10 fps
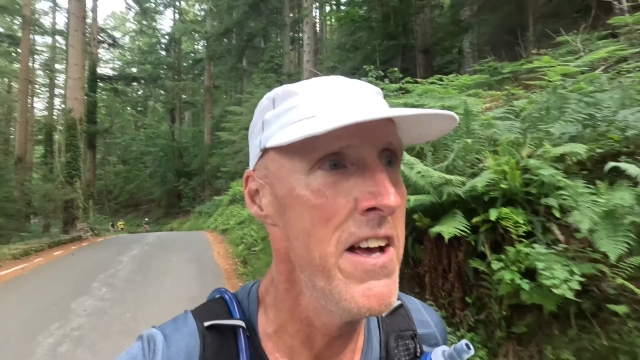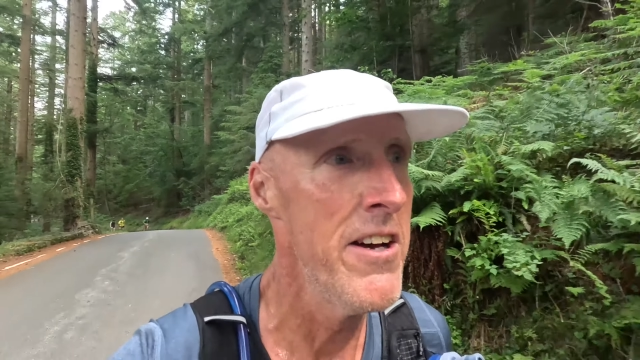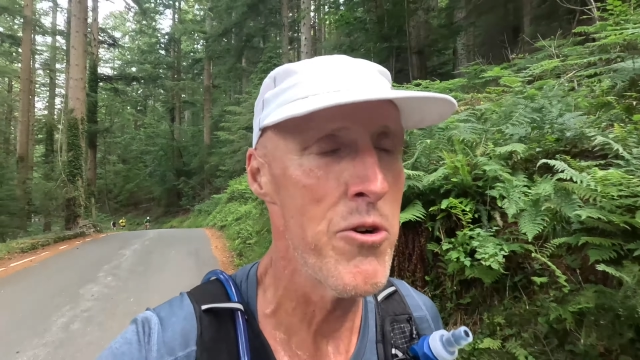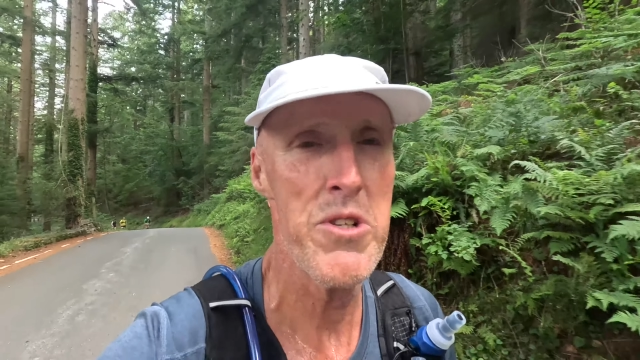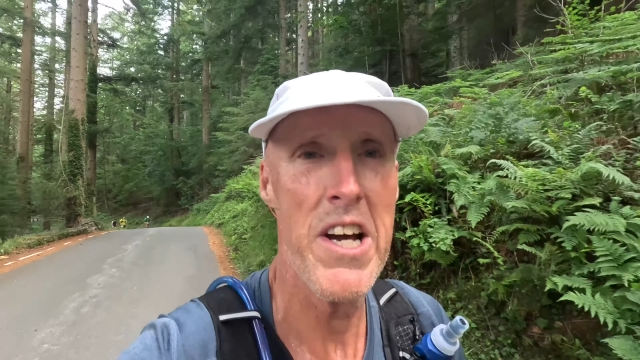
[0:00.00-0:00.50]

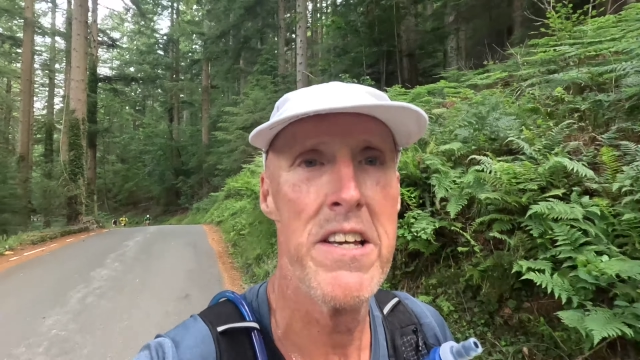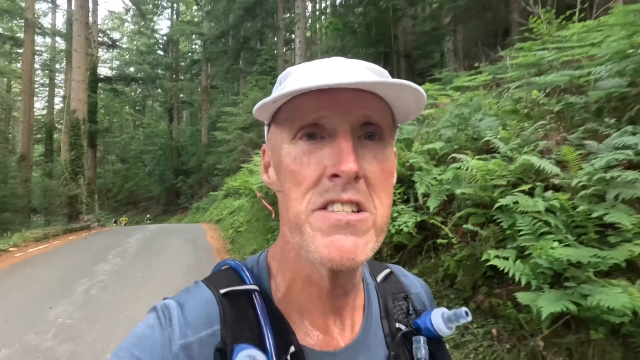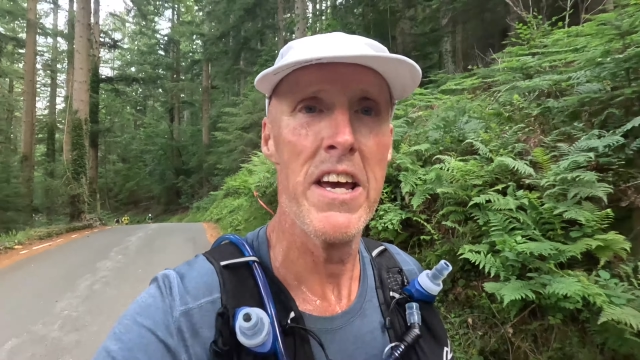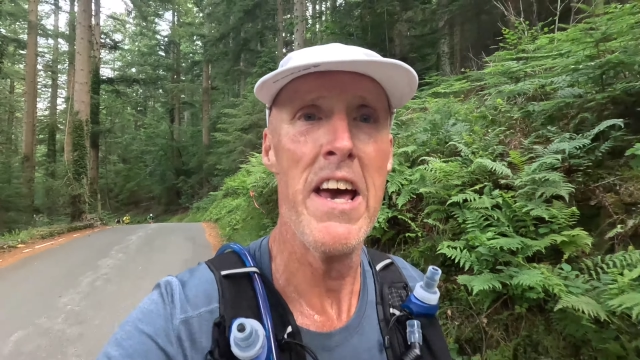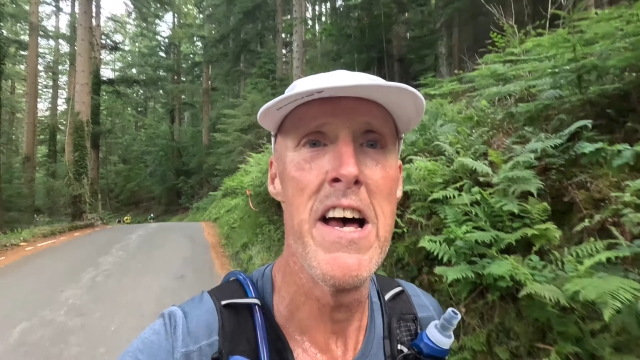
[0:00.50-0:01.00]
all
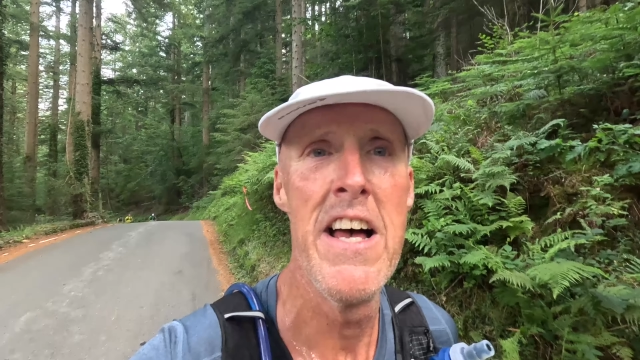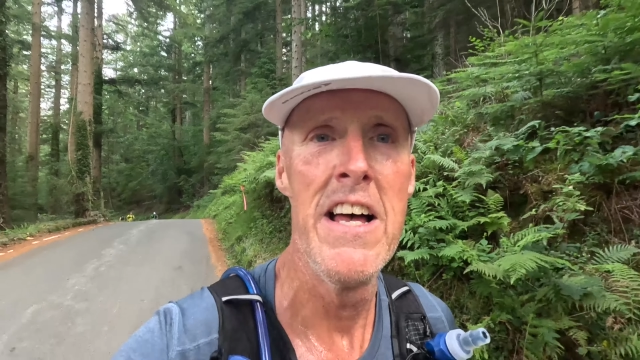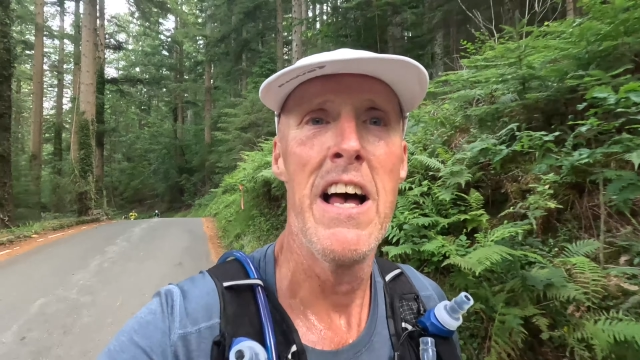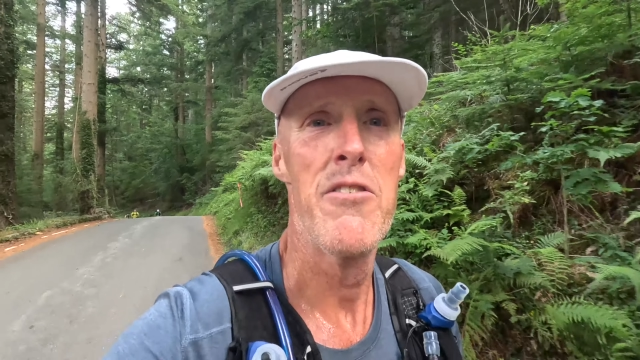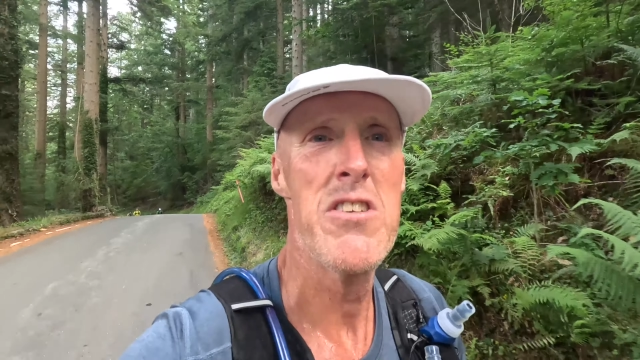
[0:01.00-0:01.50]
dainty,
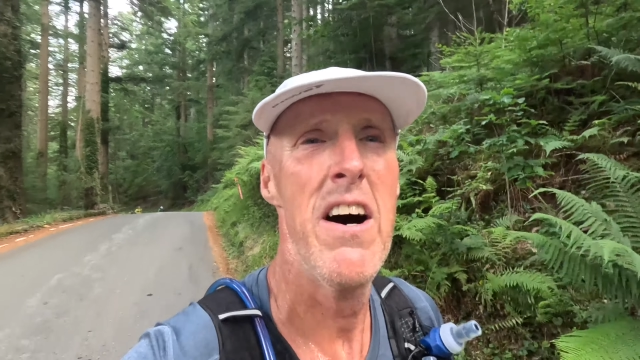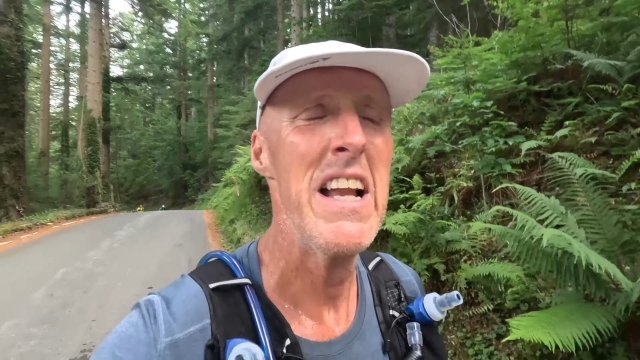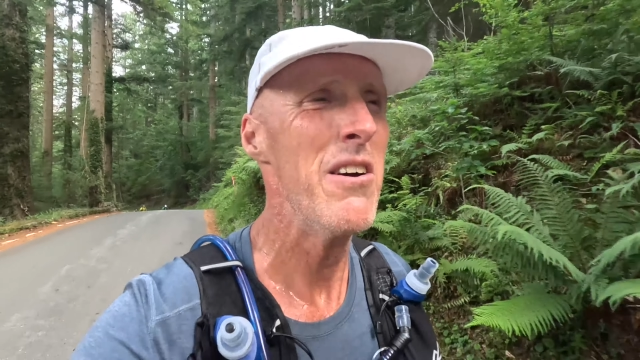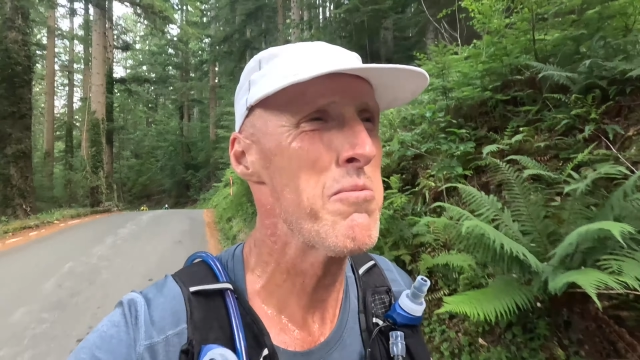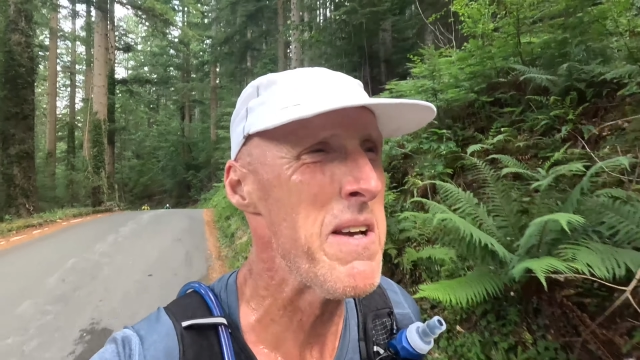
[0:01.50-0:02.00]
have a tiny
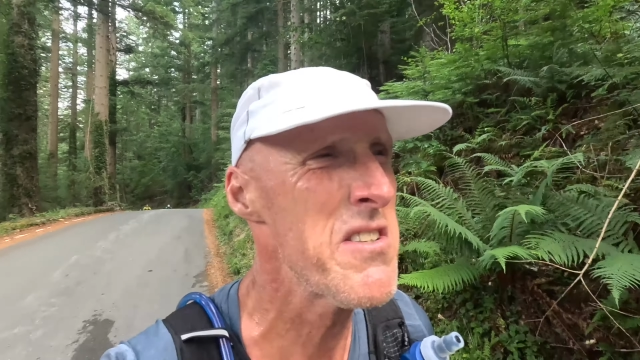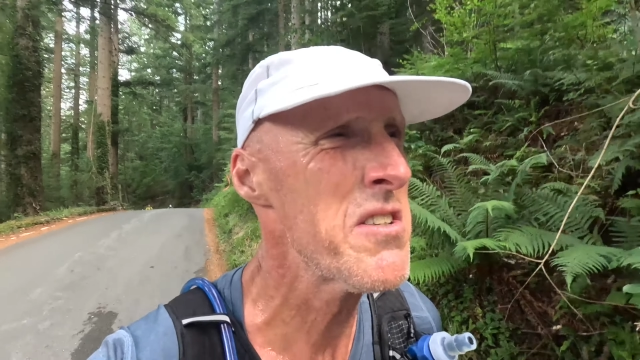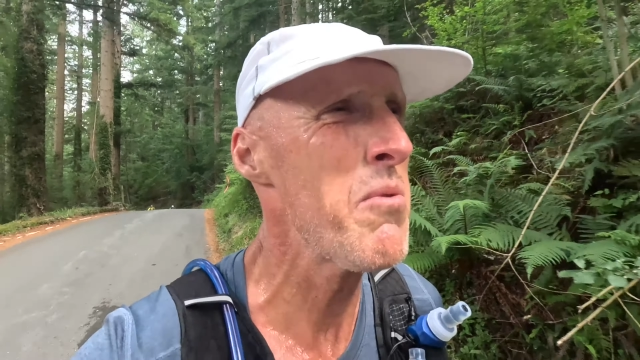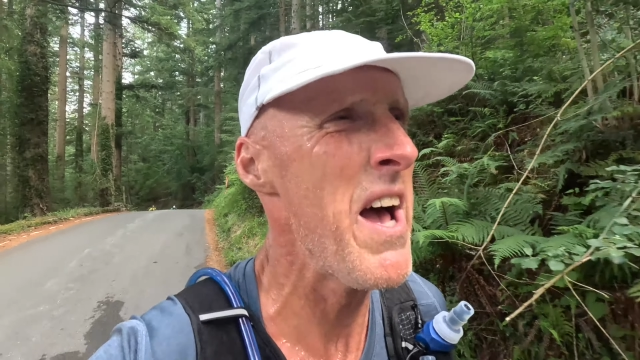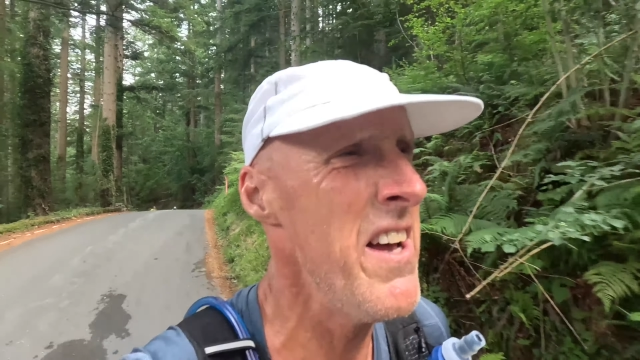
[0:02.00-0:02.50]
little bit of
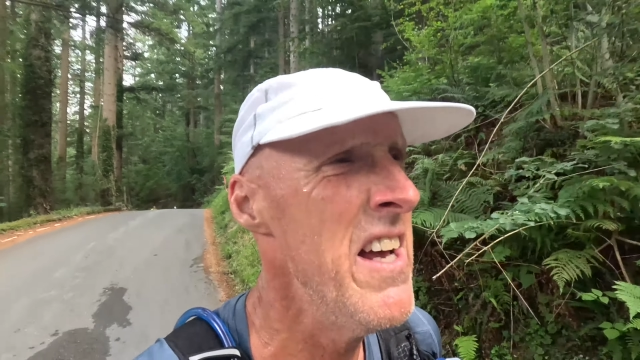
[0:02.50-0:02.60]
sweat,